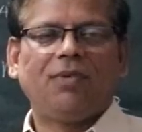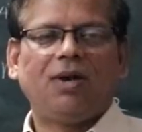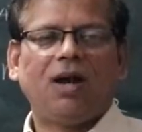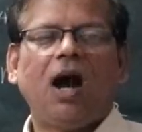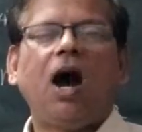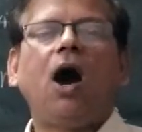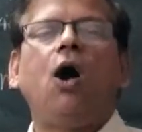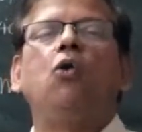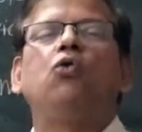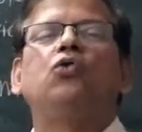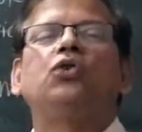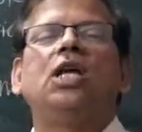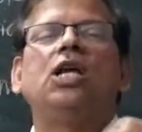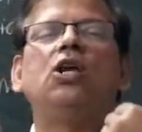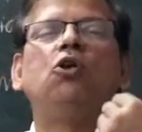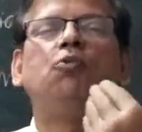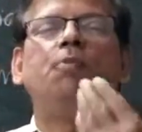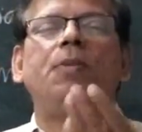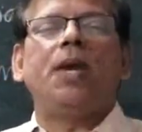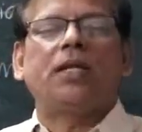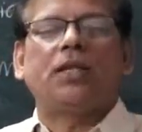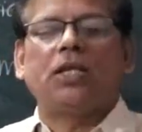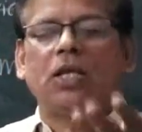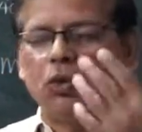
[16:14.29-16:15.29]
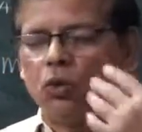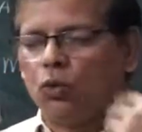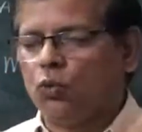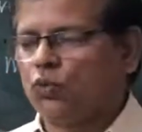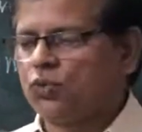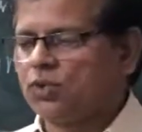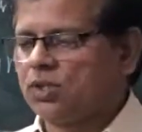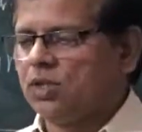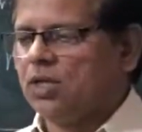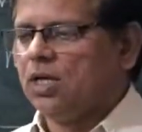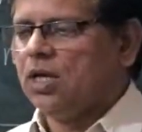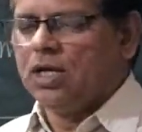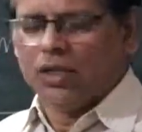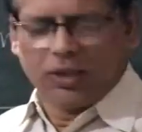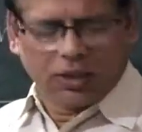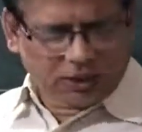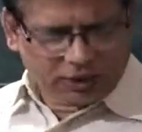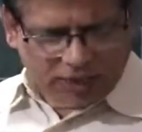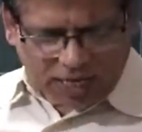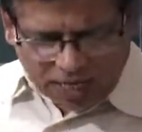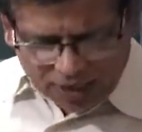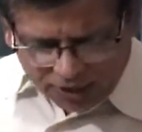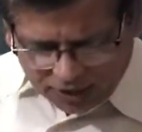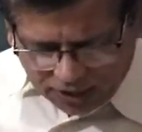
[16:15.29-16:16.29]
How shall you make the notes? The
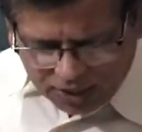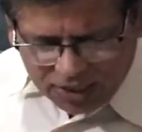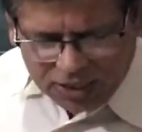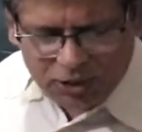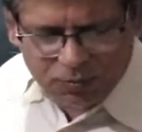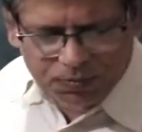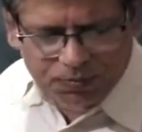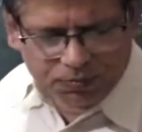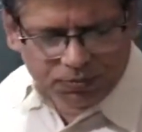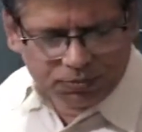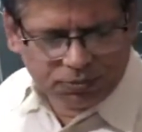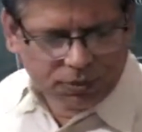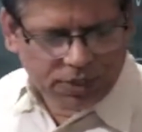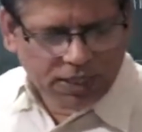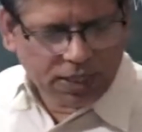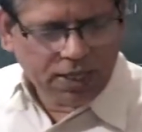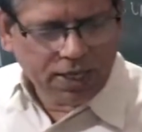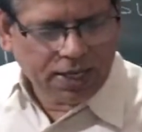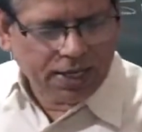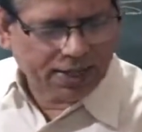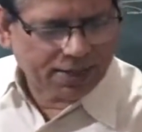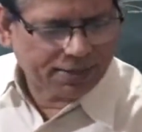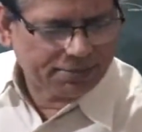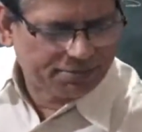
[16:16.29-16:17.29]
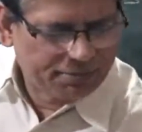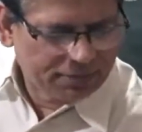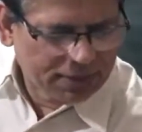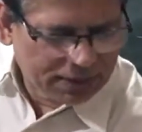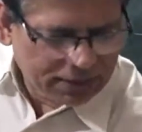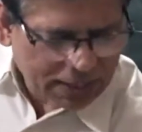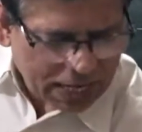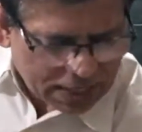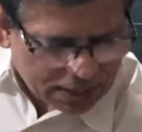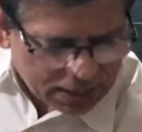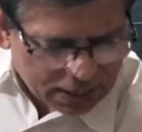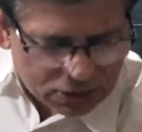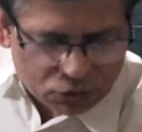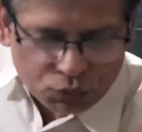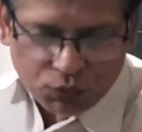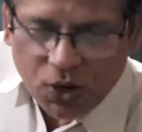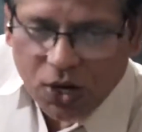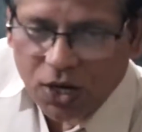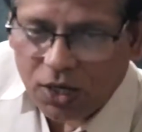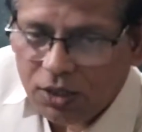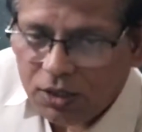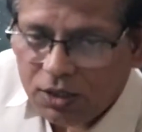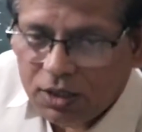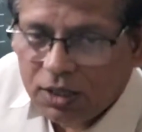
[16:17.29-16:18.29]
title is clear. Title is
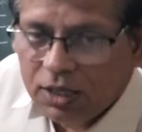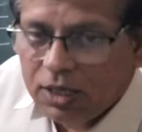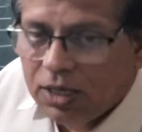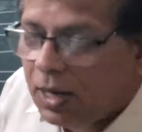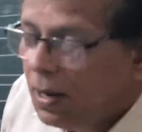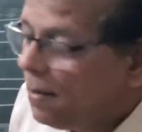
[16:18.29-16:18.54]
what?